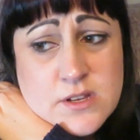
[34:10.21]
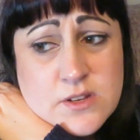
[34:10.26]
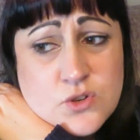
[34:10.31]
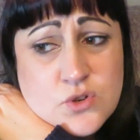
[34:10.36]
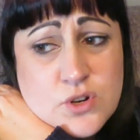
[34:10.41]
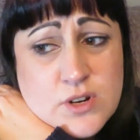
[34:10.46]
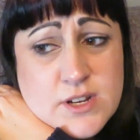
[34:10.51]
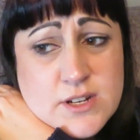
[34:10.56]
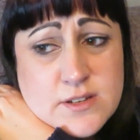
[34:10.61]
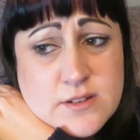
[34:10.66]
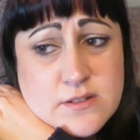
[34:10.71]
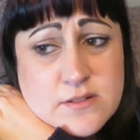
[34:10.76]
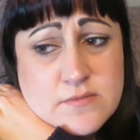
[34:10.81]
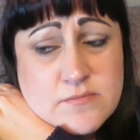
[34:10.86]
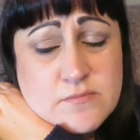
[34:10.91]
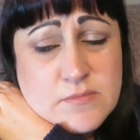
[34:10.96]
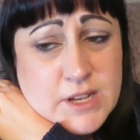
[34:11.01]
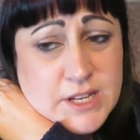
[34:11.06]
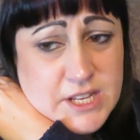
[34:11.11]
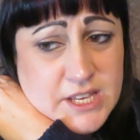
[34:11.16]
Tried
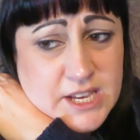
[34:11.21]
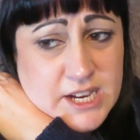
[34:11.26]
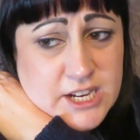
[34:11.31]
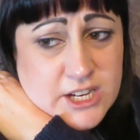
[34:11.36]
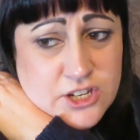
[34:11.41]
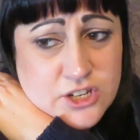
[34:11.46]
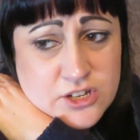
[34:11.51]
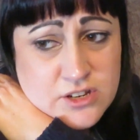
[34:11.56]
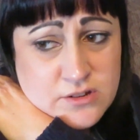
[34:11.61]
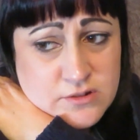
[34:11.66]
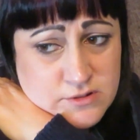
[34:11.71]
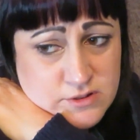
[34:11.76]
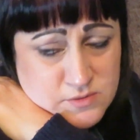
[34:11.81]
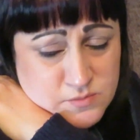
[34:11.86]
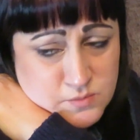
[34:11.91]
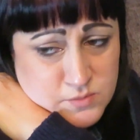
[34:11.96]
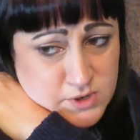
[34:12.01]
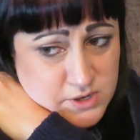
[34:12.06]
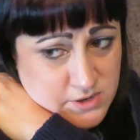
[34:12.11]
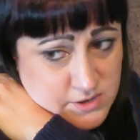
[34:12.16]
medication.
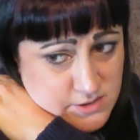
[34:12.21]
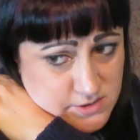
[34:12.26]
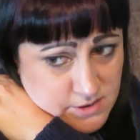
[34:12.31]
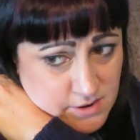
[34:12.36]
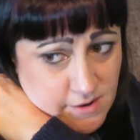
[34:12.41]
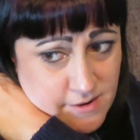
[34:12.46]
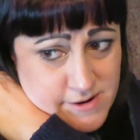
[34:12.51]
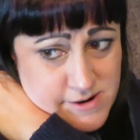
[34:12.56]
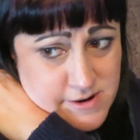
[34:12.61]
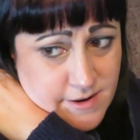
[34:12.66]
Didn't work.